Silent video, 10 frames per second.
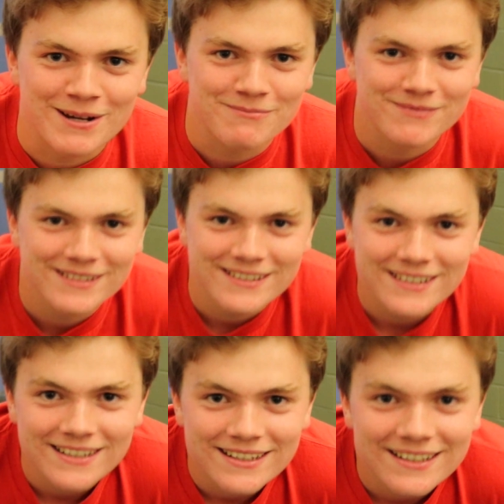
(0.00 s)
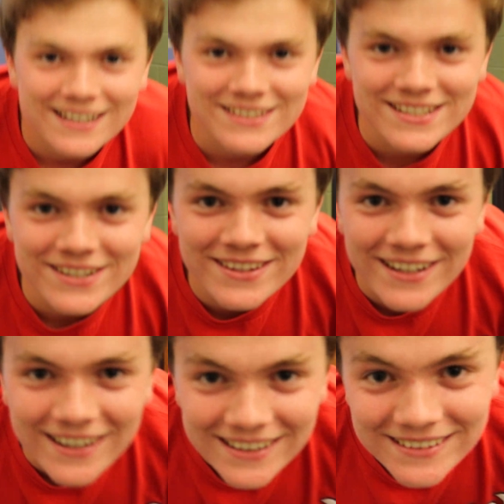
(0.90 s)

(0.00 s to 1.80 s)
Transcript: Dame. I'll see you there,